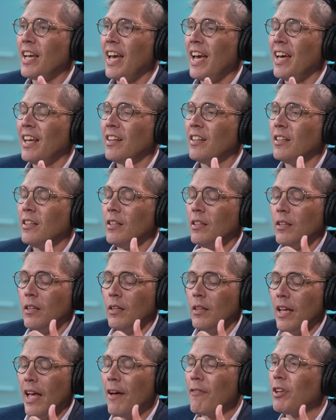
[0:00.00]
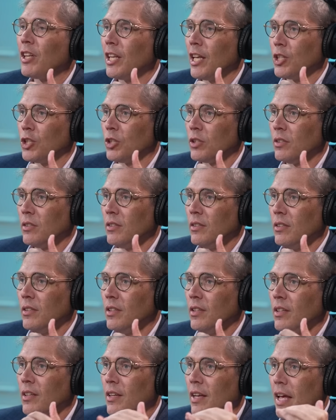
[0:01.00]
can have a ledger,
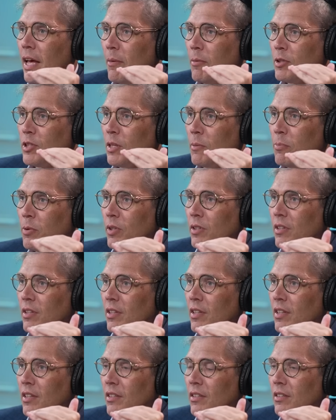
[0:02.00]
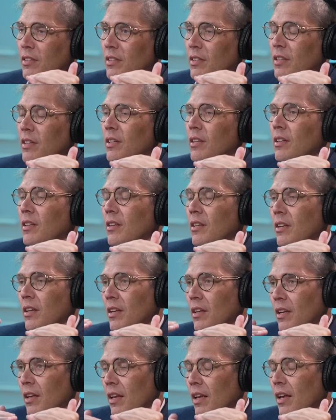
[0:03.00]
how much they put into the deal,
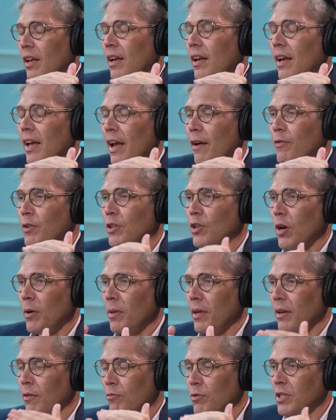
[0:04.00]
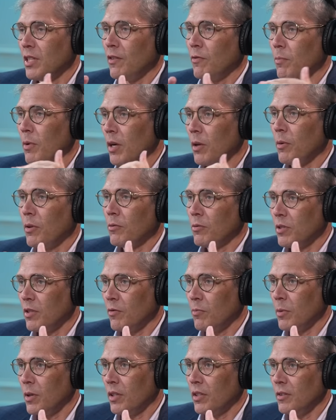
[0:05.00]
every time they received money when they
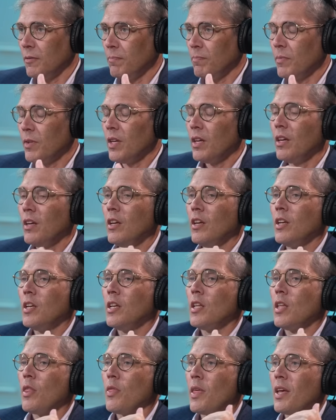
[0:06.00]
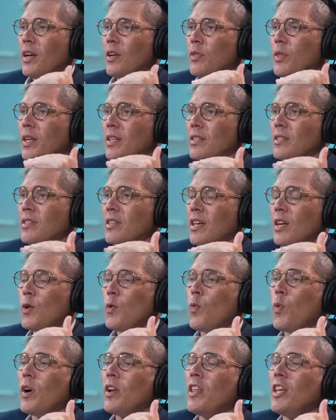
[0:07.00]
received money. They could then say,
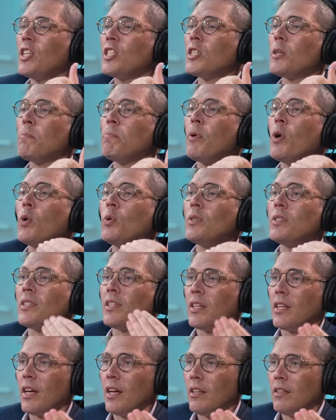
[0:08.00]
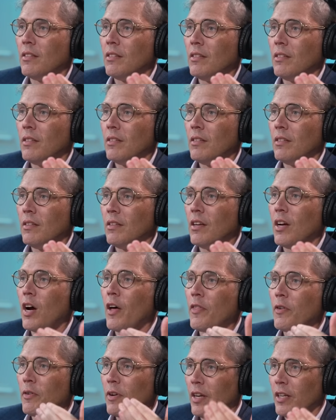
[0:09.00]
what are they supposed to get
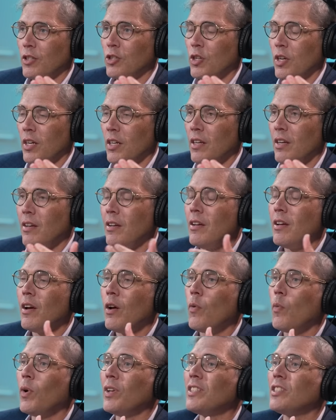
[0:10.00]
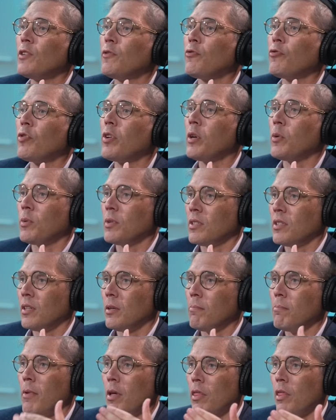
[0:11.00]
on their next check? What's the frequency,
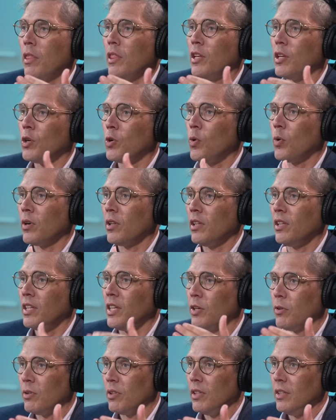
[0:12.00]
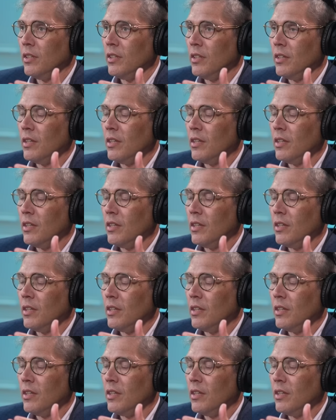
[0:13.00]
monthly, quarterly, yearly?